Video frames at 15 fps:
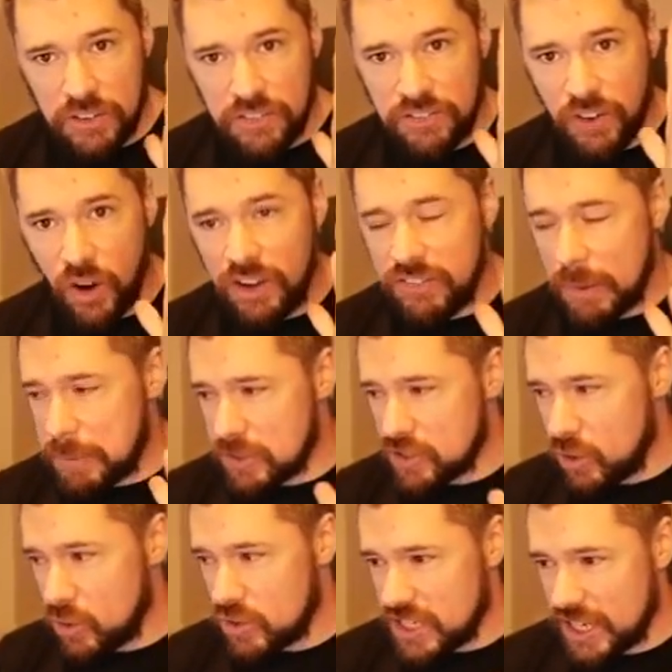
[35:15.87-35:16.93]
five
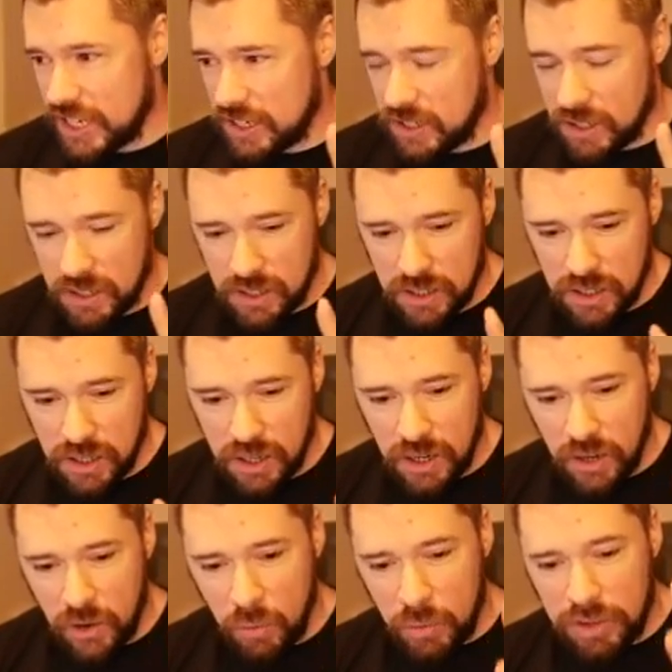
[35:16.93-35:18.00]
episodes in,
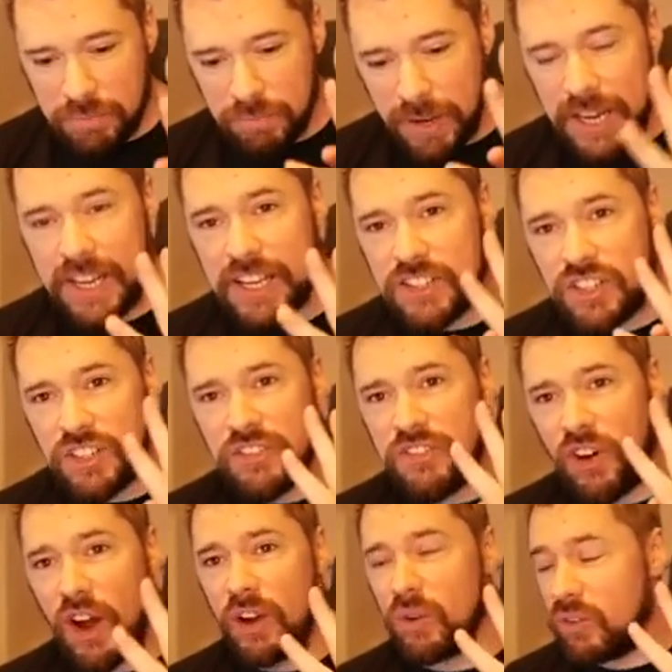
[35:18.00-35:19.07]
we've made it to the
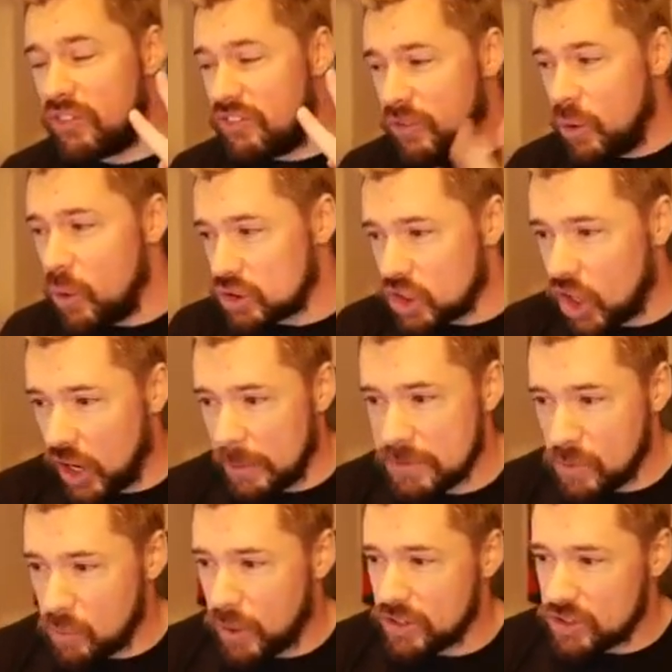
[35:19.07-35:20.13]
final four times
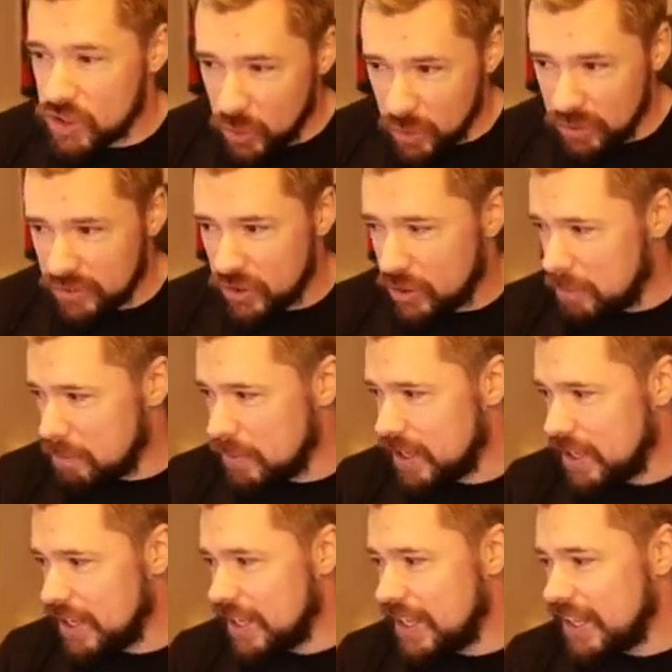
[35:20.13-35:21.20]
and won two of them.
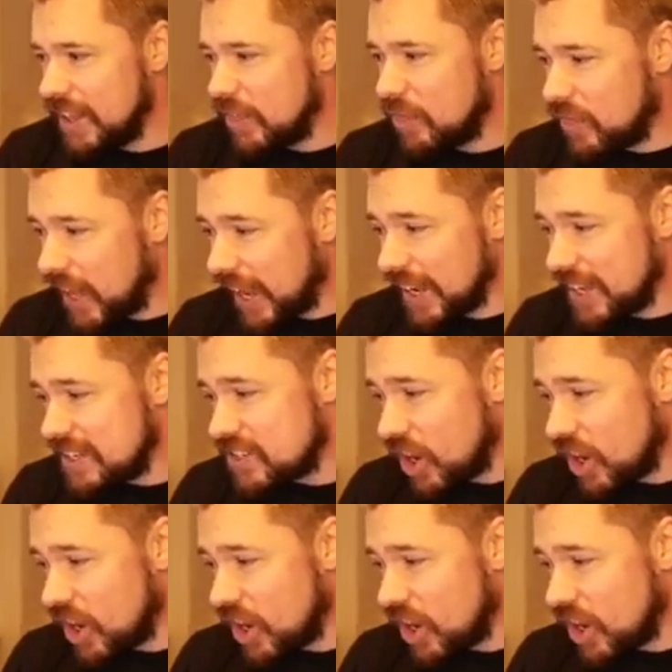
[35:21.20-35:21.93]
That is